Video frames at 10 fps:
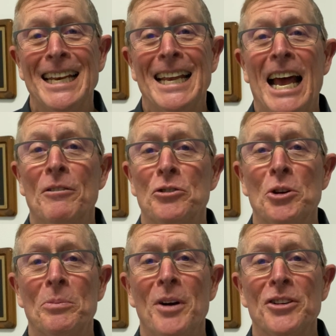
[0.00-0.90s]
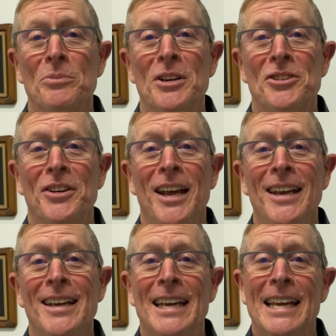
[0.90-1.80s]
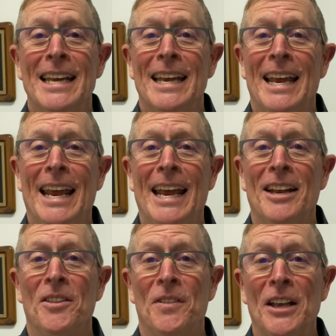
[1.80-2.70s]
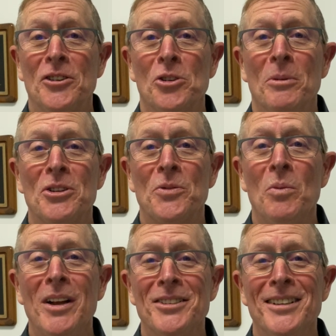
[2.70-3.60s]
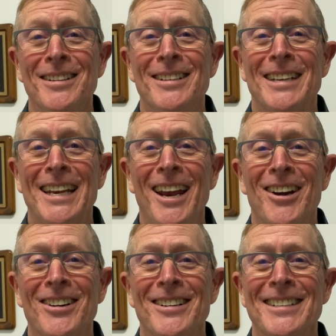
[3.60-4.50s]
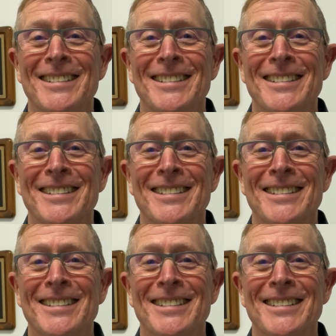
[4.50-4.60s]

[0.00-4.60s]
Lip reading: Have a super awesome rest of your day. And thanks so much for watching. Take care.